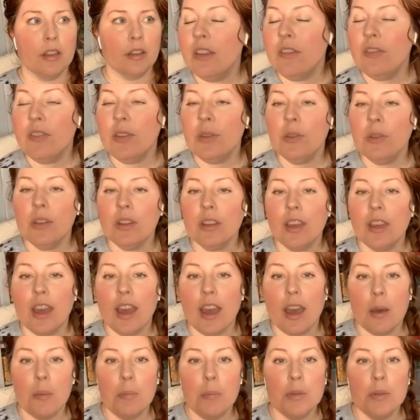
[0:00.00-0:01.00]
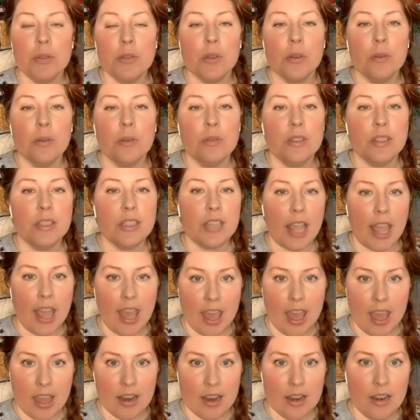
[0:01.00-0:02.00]
if you look at episode
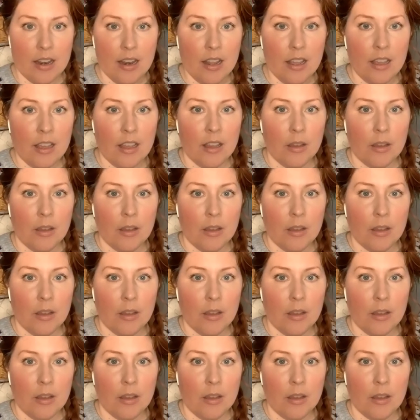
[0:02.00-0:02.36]
10